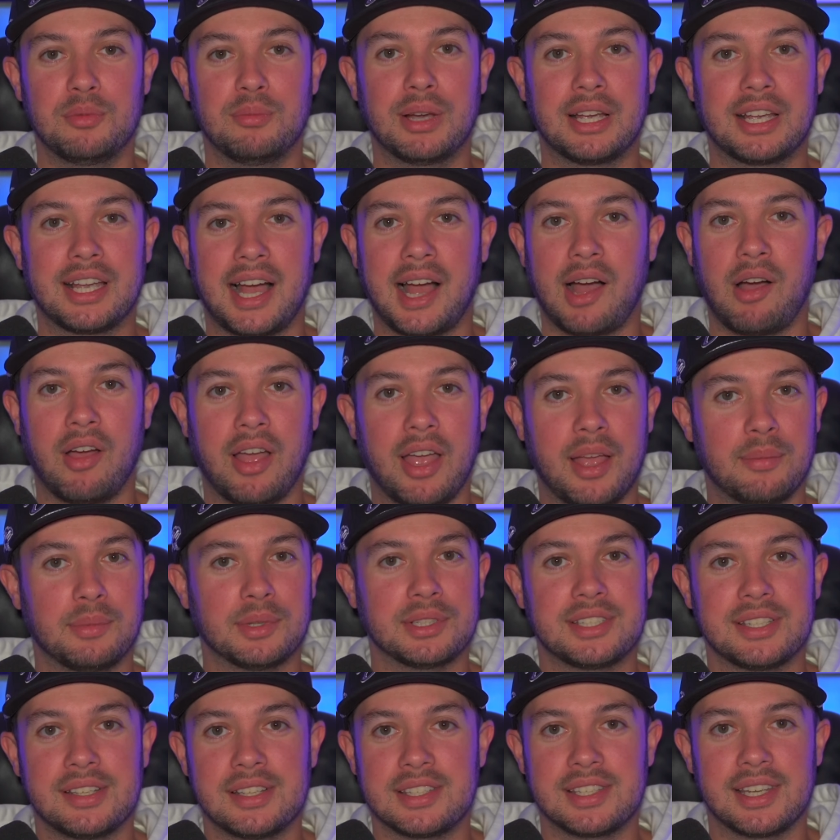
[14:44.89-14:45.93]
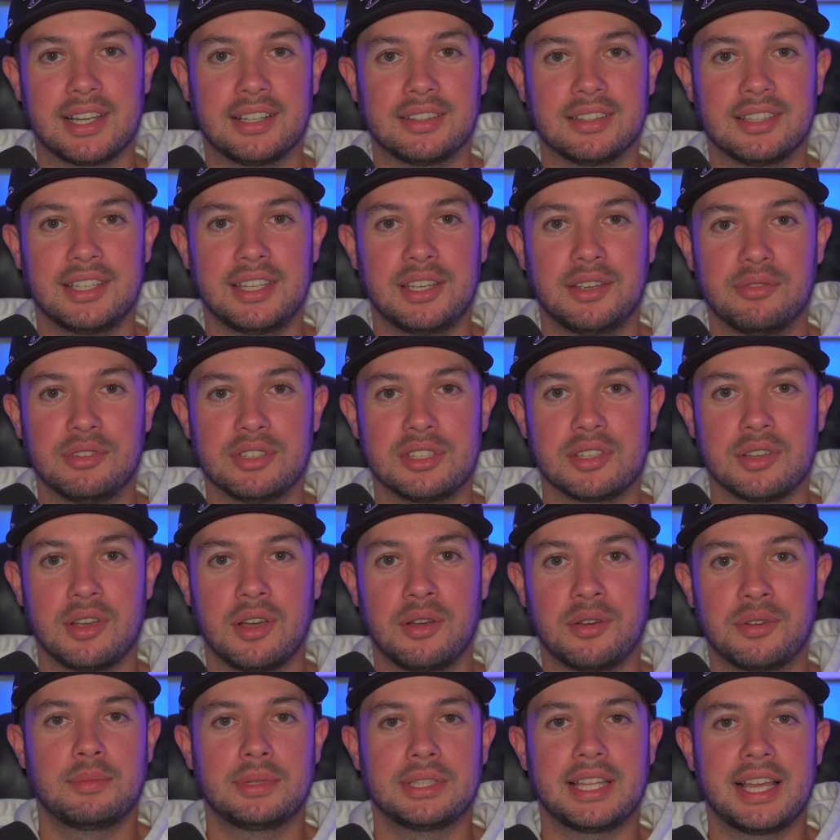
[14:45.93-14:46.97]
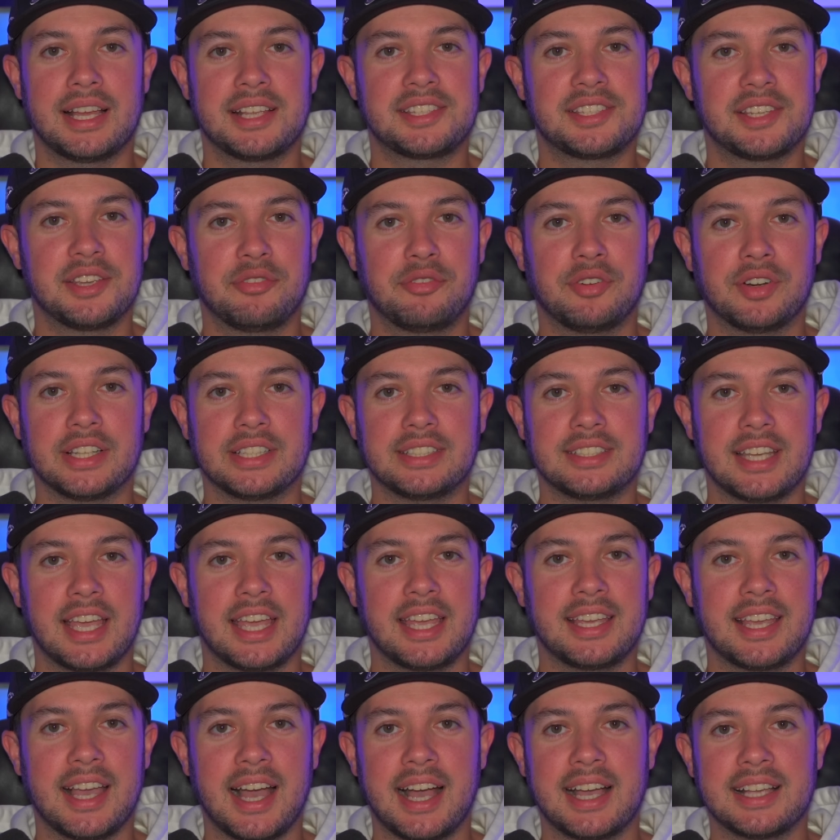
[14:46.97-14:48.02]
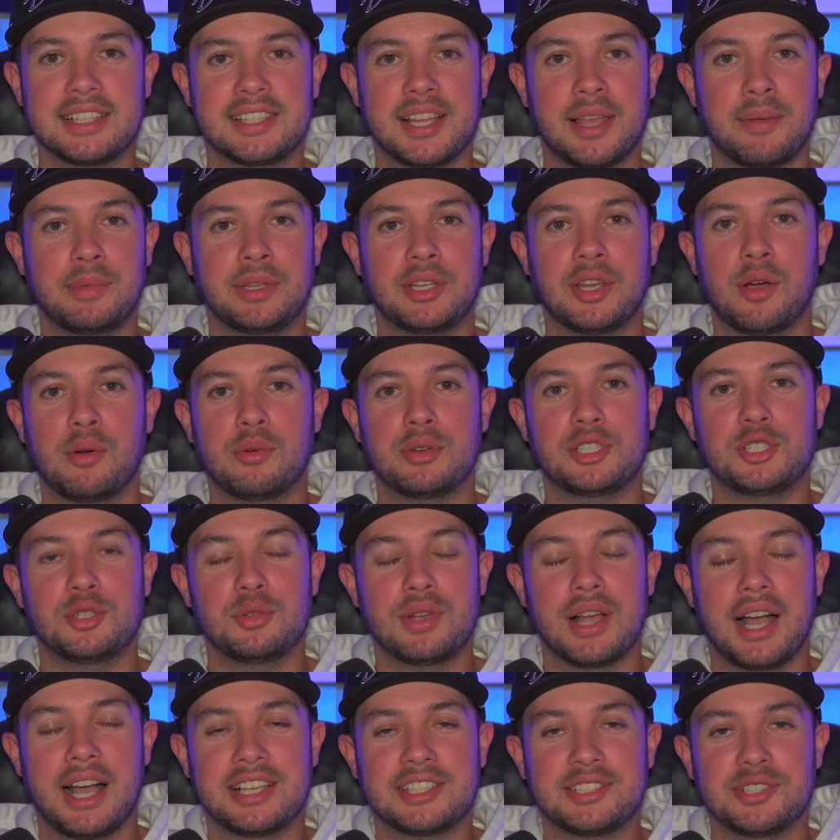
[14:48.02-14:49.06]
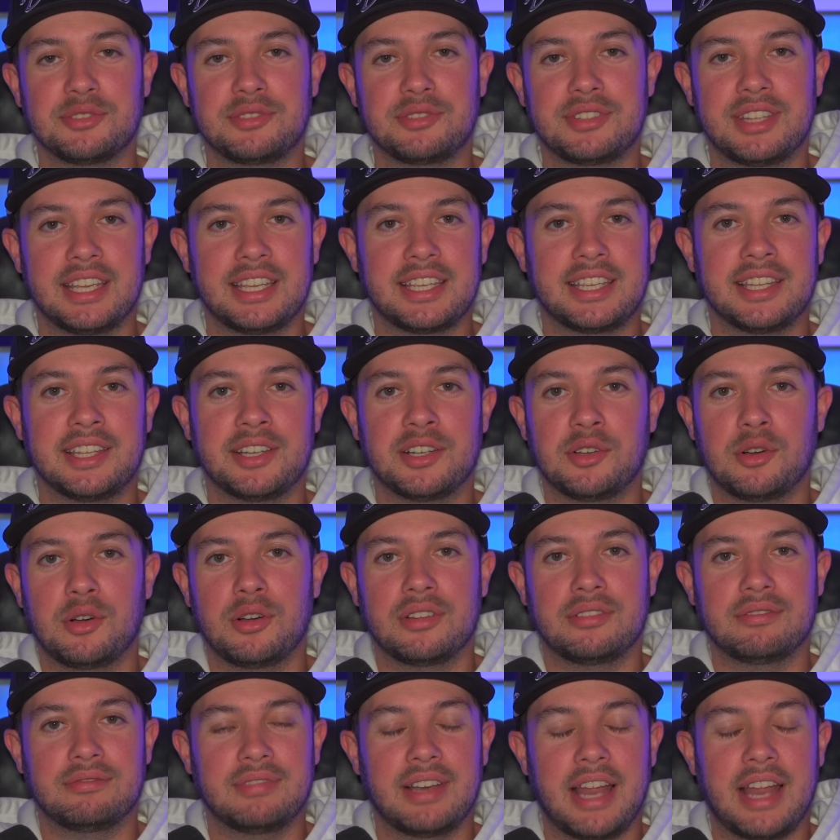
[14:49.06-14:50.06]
But Kyle Hamilton's in a league of his own. But that's it for today, guys. Let me know what you guys are thinking on